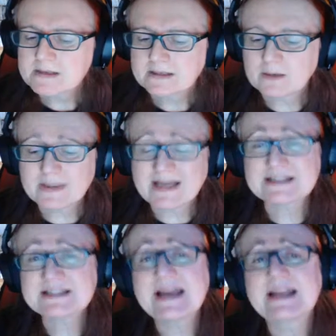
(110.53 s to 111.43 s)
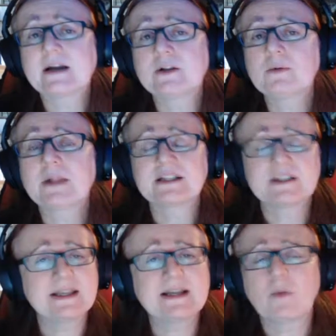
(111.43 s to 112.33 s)
And with that said, I do like to
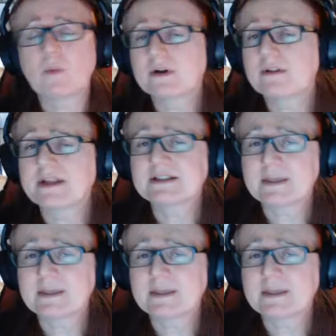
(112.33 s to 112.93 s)
think that one of the things